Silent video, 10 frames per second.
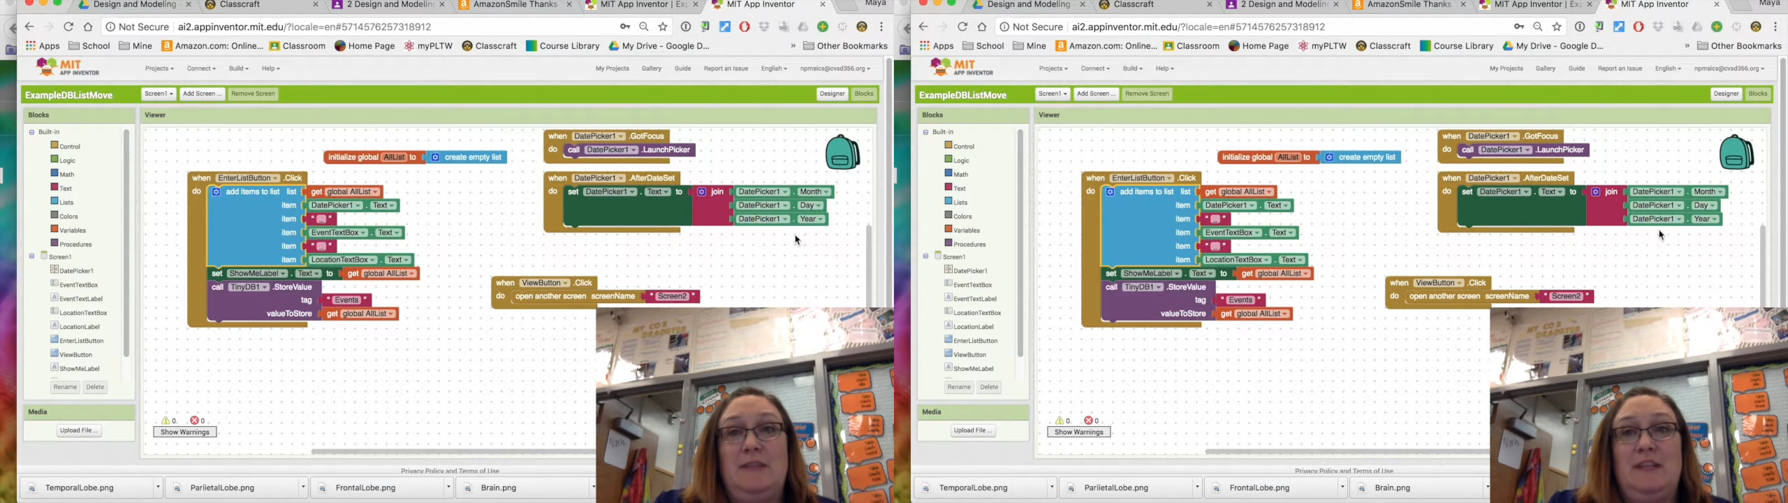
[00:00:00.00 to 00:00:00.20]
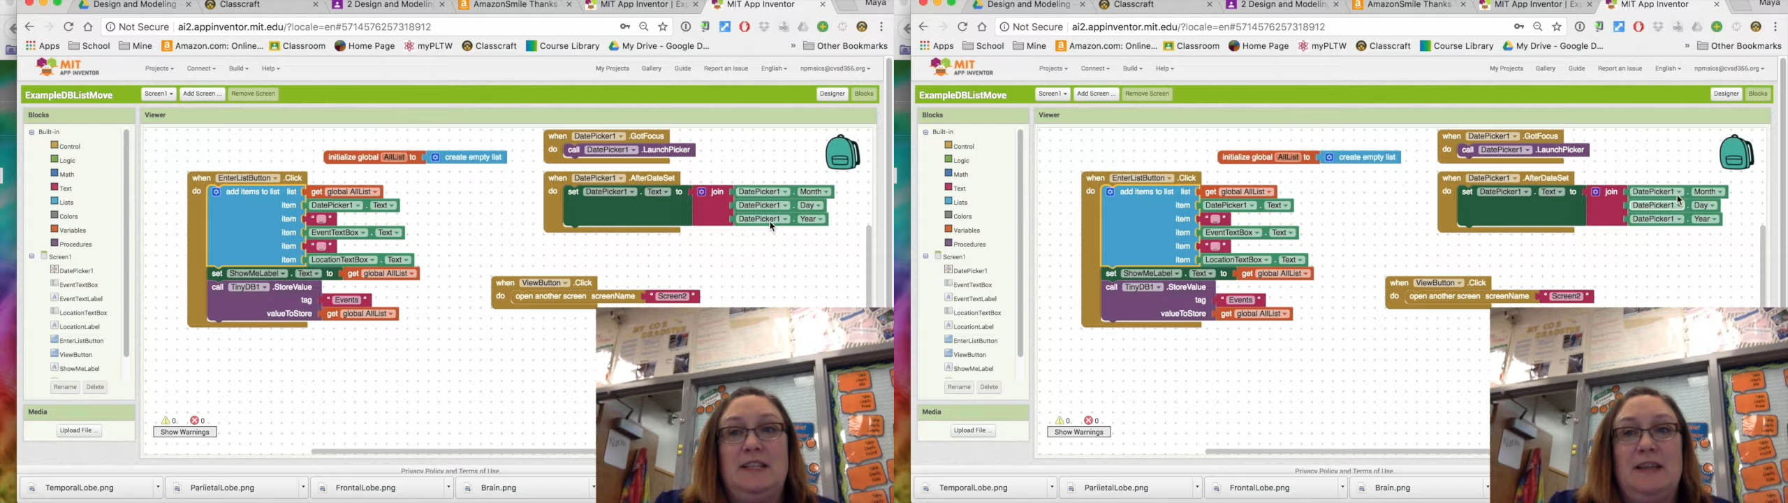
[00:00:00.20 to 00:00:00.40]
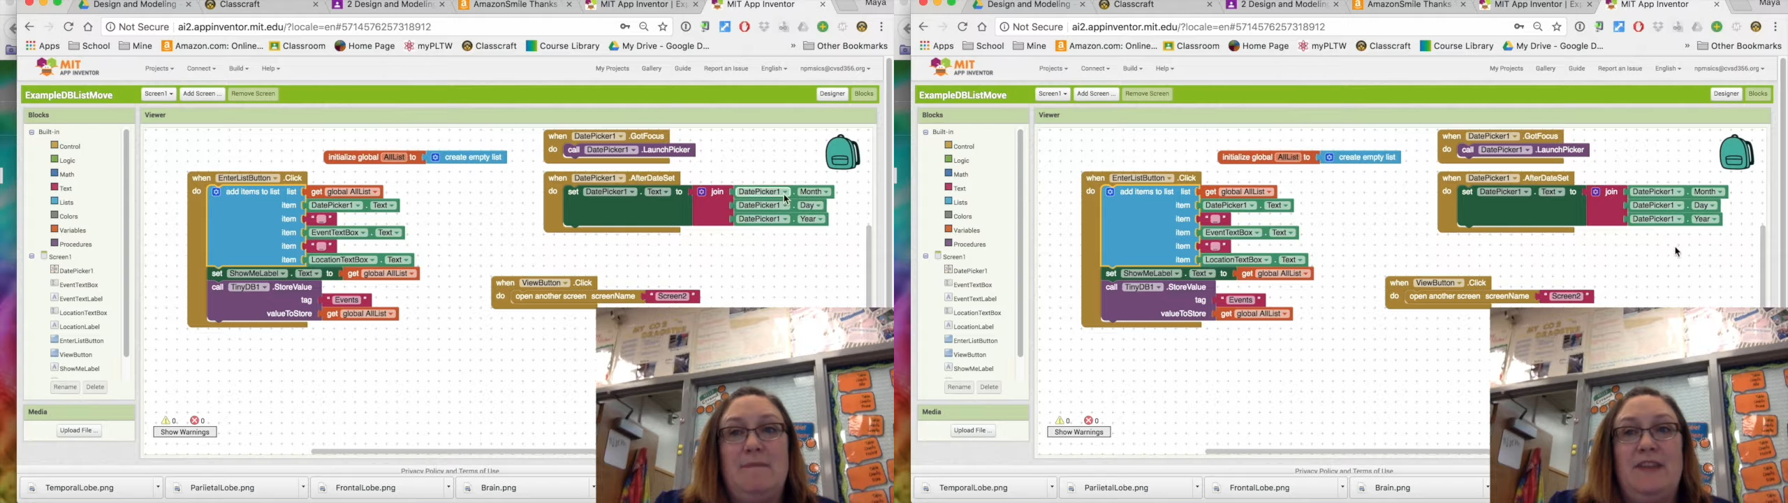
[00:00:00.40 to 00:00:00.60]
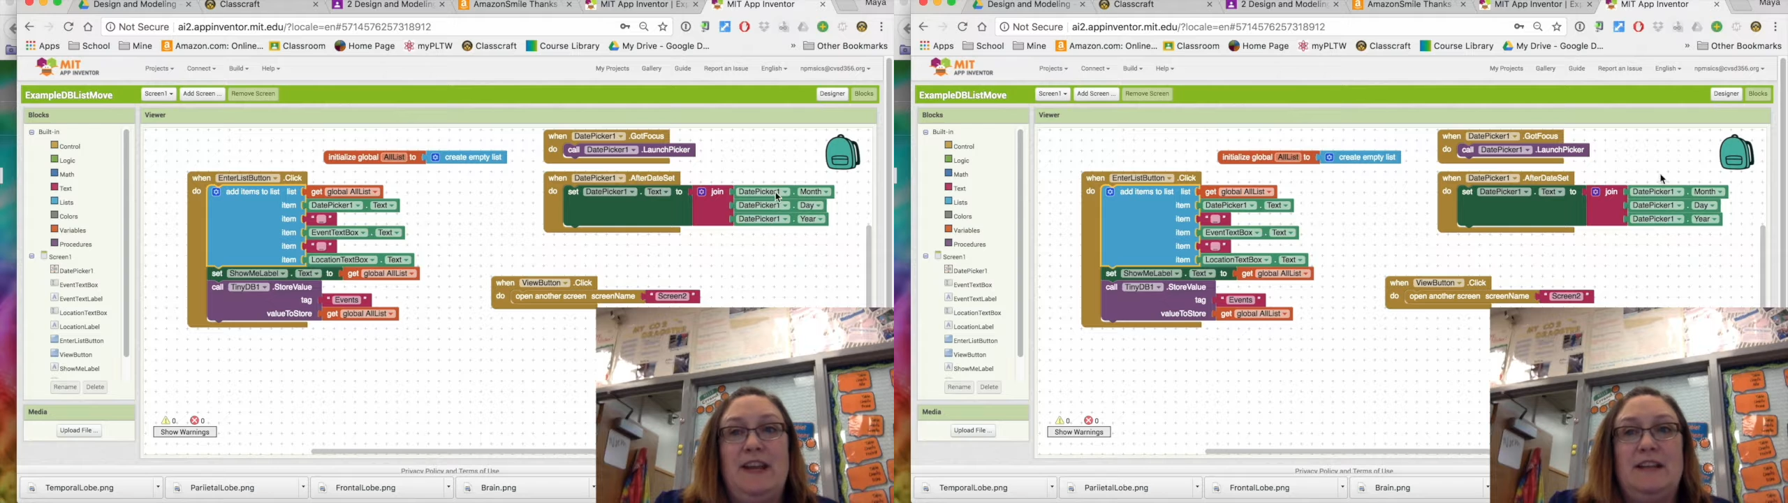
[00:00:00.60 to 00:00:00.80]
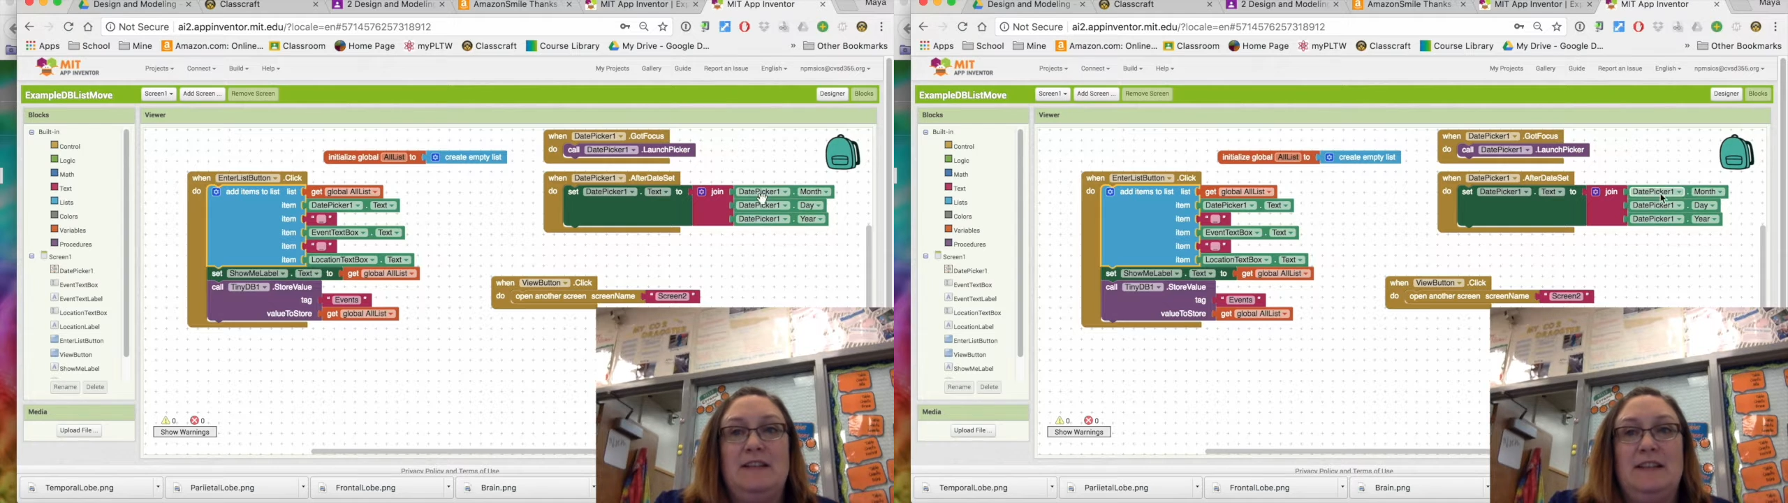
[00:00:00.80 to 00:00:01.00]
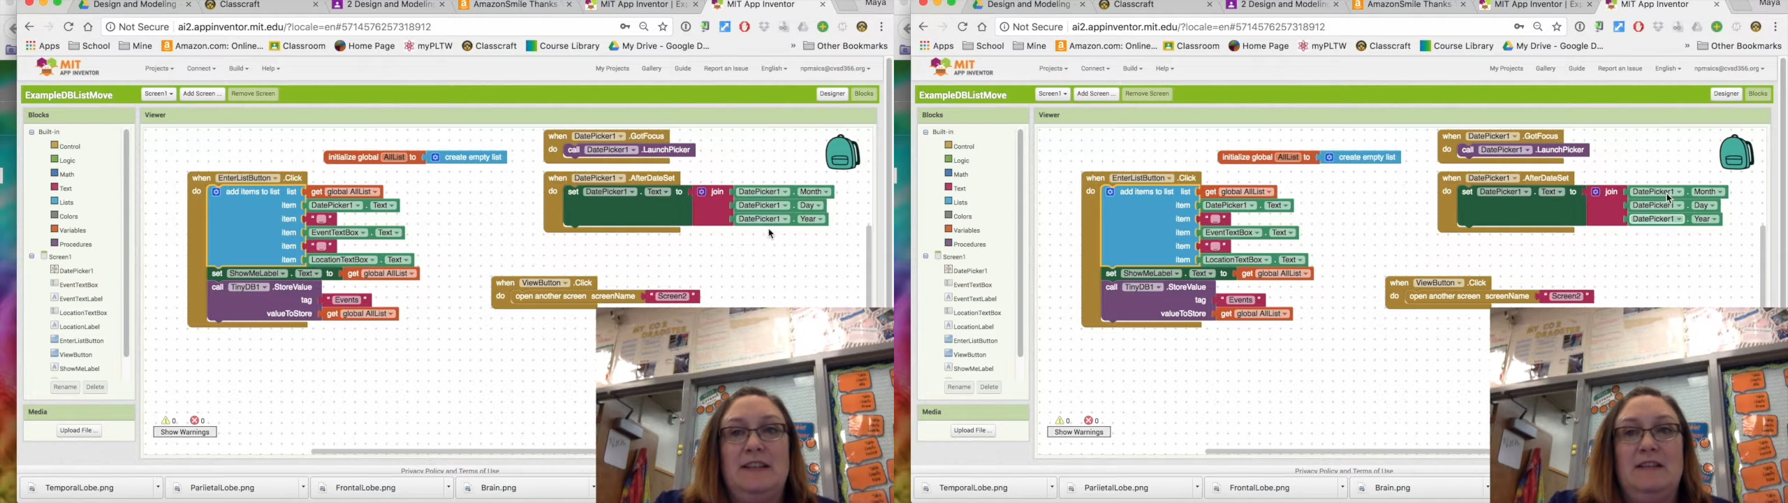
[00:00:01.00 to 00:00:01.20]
be the same thing as